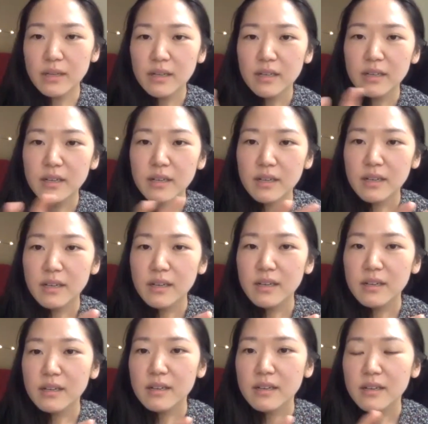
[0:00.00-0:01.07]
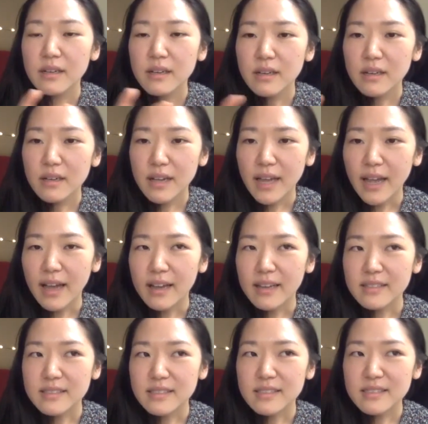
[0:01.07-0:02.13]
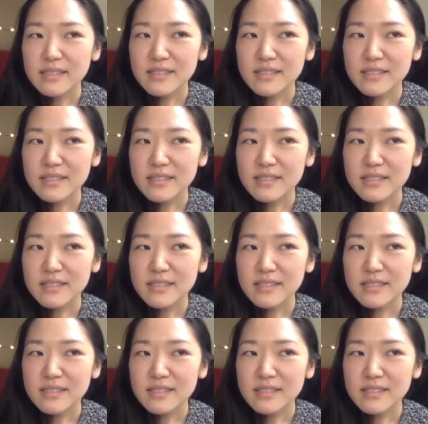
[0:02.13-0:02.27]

Yeah. And